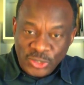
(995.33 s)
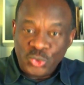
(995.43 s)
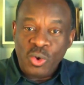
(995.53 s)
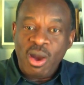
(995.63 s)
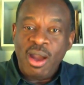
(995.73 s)

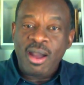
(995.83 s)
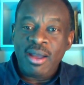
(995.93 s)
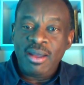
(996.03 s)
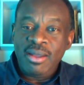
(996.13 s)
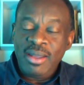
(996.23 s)
as you
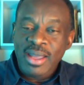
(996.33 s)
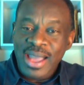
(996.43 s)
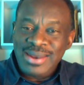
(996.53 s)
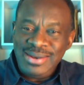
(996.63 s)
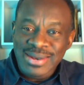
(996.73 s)
are.
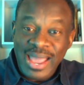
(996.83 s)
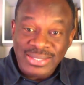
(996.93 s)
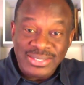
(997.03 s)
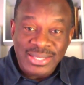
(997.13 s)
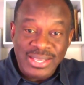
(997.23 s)
And
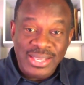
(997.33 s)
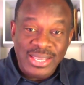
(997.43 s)
that